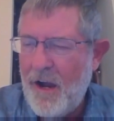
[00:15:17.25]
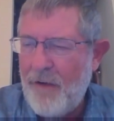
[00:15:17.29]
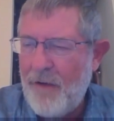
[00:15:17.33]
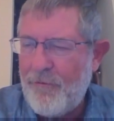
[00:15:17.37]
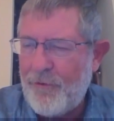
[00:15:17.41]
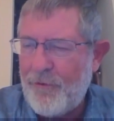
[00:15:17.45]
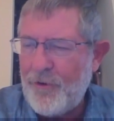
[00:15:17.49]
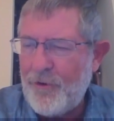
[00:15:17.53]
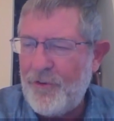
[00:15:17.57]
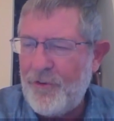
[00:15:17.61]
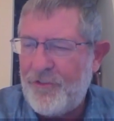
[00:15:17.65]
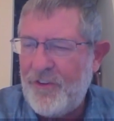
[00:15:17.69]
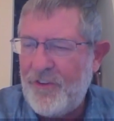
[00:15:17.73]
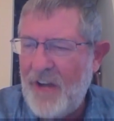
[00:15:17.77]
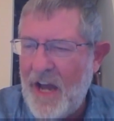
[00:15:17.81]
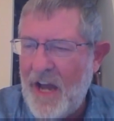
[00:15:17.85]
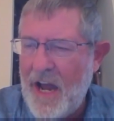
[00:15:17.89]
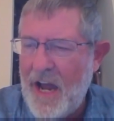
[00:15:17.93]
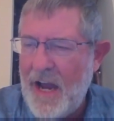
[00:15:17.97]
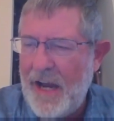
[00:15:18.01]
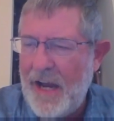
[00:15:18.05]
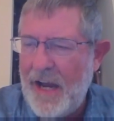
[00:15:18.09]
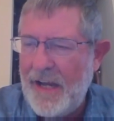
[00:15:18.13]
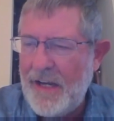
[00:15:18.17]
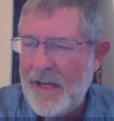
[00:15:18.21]
Verse
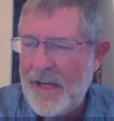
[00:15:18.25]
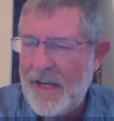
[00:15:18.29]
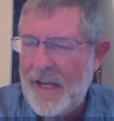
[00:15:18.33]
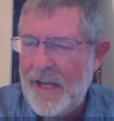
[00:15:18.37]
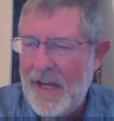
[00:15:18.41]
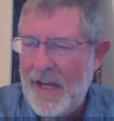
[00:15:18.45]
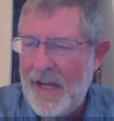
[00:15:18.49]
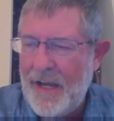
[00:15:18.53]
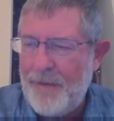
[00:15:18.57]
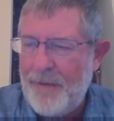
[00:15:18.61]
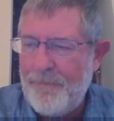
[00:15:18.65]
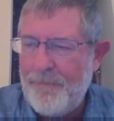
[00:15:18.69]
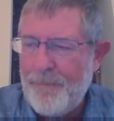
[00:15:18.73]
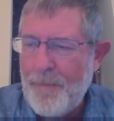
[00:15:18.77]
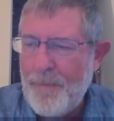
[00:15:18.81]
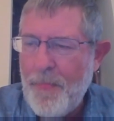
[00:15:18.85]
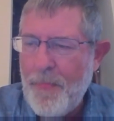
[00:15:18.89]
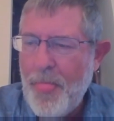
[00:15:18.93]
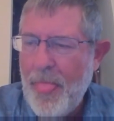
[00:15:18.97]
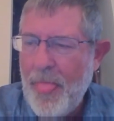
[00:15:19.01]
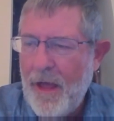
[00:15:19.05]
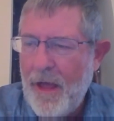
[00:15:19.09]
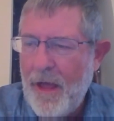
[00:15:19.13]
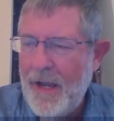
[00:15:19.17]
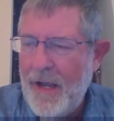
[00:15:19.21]
9, again,
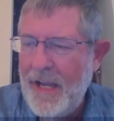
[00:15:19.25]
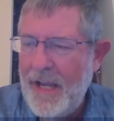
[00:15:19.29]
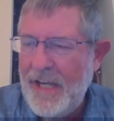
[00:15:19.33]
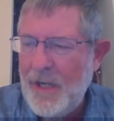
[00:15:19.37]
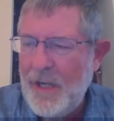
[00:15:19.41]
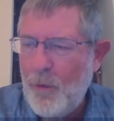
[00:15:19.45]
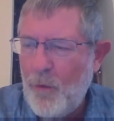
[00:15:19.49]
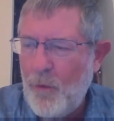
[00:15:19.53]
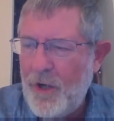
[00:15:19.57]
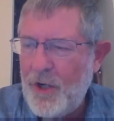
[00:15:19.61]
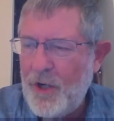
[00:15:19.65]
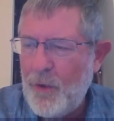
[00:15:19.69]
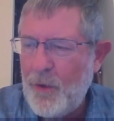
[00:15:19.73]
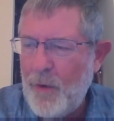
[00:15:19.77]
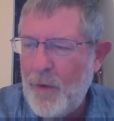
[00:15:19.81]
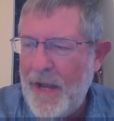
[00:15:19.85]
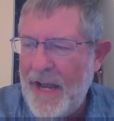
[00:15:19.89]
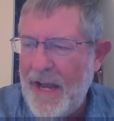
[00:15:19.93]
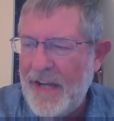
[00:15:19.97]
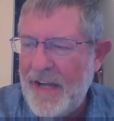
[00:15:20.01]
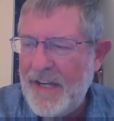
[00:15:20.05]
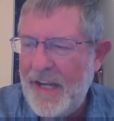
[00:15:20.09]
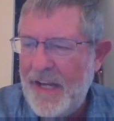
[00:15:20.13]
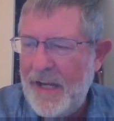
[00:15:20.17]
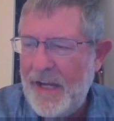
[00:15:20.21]
anyone who
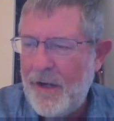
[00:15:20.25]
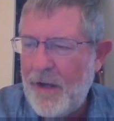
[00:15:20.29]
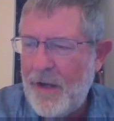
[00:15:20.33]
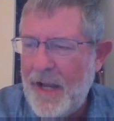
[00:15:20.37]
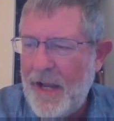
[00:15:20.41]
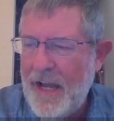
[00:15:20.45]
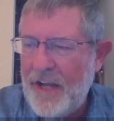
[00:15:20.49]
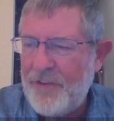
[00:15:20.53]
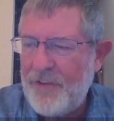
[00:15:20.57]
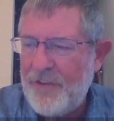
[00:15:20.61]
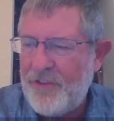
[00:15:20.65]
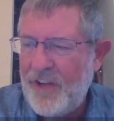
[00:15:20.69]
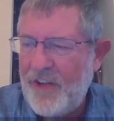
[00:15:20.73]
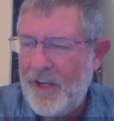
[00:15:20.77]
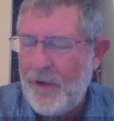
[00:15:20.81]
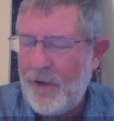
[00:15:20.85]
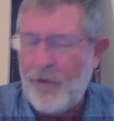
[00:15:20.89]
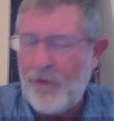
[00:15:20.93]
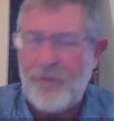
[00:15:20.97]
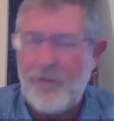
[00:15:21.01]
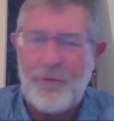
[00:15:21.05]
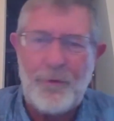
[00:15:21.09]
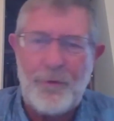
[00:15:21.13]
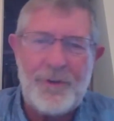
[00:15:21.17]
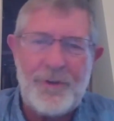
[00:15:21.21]
has
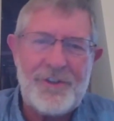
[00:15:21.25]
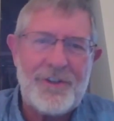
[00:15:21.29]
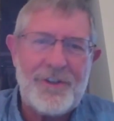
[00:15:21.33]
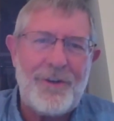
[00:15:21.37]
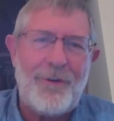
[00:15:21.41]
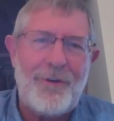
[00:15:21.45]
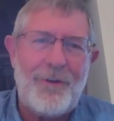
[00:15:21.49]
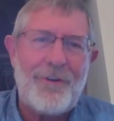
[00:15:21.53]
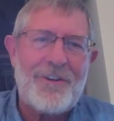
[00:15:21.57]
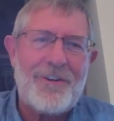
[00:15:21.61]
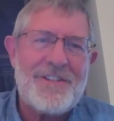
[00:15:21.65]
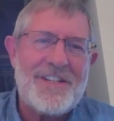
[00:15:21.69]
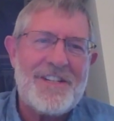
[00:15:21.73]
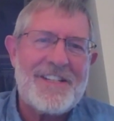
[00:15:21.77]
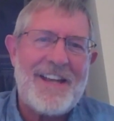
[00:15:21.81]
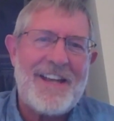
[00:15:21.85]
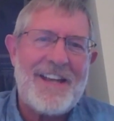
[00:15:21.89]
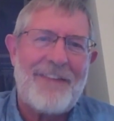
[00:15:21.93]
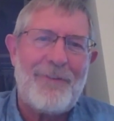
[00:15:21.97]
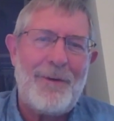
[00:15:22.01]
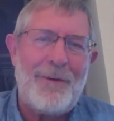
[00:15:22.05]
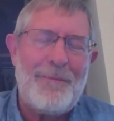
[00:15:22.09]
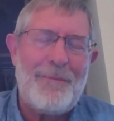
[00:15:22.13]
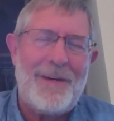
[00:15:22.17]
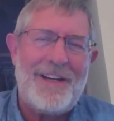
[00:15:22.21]
ears, which of course is
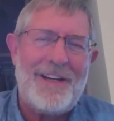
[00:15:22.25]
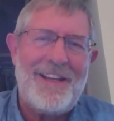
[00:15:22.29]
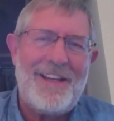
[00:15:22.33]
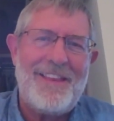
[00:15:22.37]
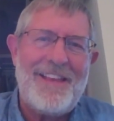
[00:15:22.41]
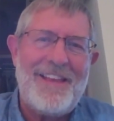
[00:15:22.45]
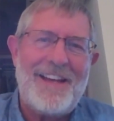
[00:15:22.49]
everybody.